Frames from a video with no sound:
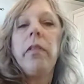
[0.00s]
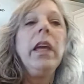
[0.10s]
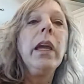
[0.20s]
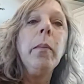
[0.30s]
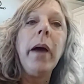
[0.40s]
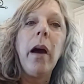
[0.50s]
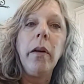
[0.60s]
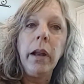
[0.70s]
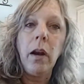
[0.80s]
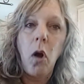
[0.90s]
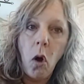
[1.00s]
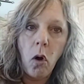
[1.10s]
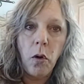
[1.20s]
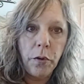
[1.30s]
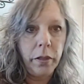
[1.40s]
think about it
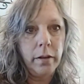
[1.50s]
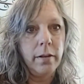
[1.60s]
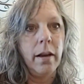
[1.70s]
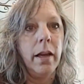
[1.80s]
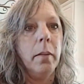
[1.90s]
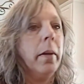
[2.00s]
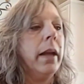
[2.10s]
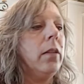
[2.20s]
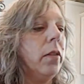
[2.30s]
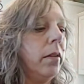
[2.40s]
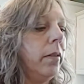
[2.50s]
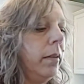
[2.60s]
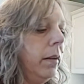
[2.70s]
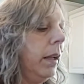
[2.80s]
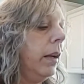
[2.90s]
all the time. I
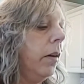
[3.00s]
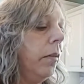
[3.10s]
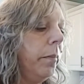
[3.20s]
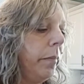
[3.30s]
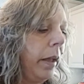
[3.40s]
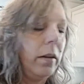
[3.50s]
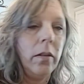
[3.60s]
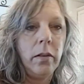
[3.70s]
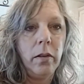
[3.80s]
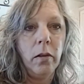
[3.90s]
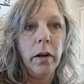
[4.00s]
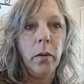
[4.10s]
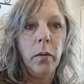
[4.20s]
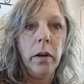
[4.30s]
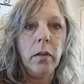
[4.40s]
just do it
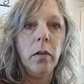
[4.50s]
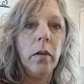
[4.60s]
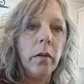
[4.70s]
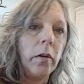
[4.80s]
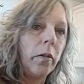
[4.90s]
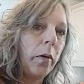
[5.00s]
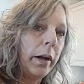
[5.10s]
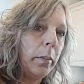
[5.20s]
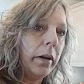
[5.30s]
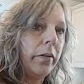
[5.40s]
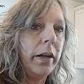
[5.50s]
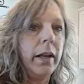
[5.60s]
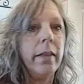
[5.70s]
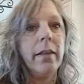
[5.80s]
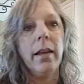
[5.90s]
and do quite a bit of it,
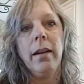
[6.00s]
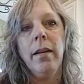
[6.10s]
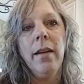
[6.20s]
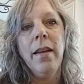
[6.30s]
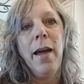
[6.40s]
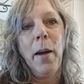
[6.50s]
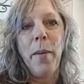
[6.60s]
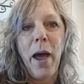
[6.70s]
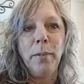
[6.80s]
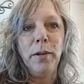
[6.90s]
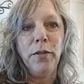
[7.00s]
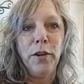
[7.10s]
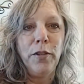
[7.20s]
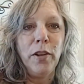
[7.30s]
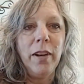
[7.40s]
and then I'm happy for
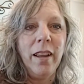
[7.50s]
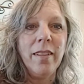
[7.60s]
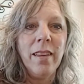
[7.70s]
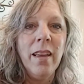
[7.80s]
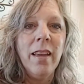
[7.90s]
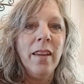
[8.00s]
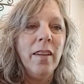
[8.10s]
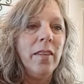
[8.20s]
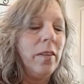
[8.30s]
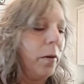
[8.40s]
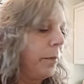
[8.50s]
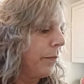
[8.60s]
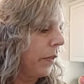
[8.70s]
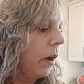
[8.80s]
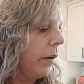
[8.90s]
a few days. So,
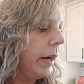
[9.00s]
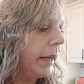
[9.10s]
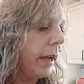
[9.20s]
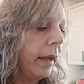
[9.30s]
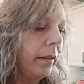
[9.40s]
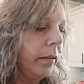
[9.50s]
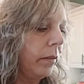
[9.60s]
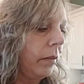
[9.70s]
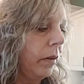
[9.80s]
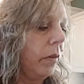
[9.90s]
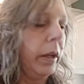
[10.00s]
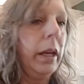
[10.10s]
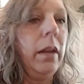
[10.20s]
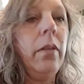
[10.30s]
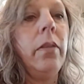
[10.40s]
all right, guys, so
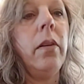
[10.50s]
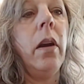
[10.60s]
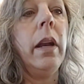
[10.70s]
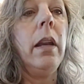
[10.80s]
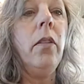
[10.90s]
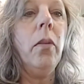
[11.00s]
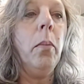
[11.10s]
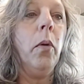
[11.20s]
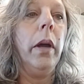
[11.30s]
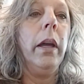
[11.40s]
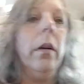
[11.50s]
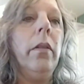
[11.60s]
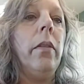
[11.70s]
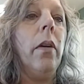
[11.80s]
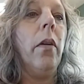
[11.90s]
it is starting to boil,
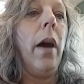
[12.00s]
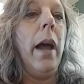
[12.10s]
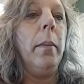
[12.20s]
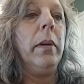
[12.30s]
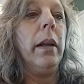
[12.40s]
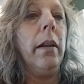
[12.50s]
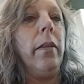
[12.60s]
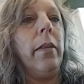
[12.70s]
so I'm gonna